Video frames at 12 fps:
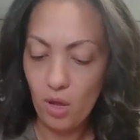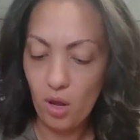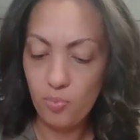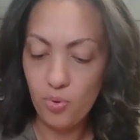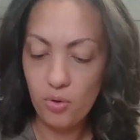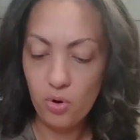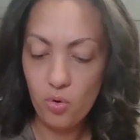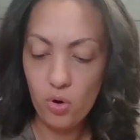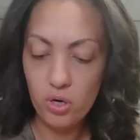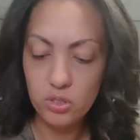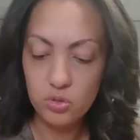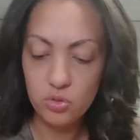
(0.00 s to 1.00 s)

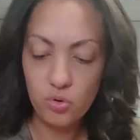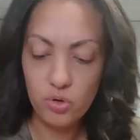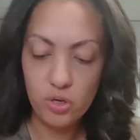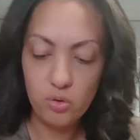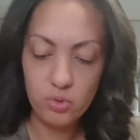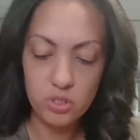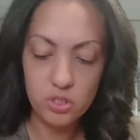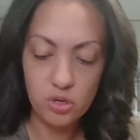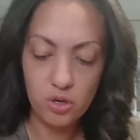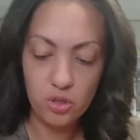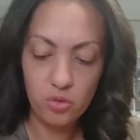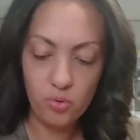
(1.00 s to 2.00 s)
pre-recorded tutorial with this
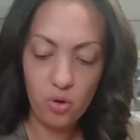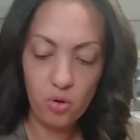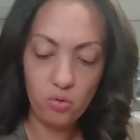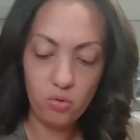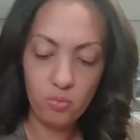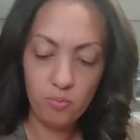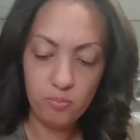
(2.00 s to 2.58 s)
33 hole